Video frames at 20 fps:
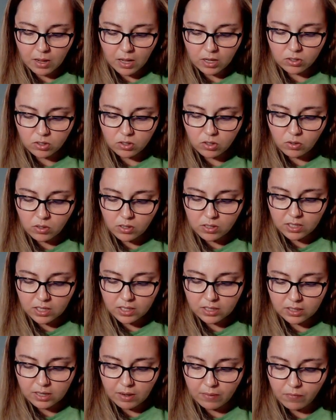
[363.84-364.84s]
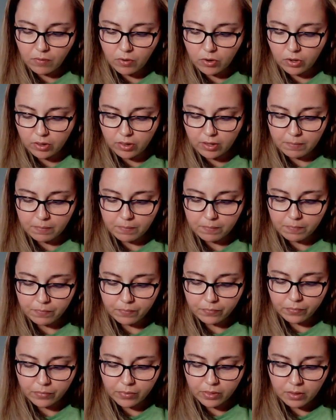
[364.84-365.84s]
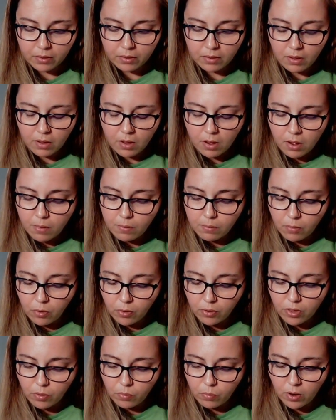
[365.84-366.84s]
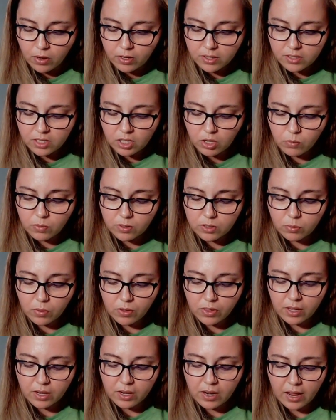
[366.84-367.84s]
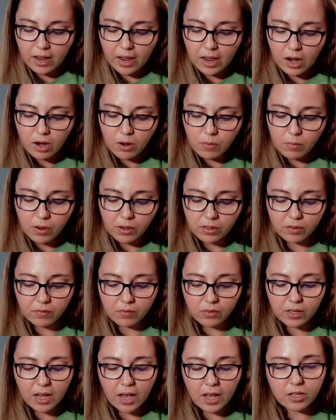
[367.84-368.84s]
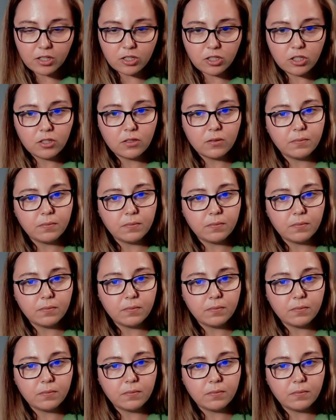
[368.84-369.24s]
as soon as he stepped foot on them. More than once he was within a hairbreadth of the edge.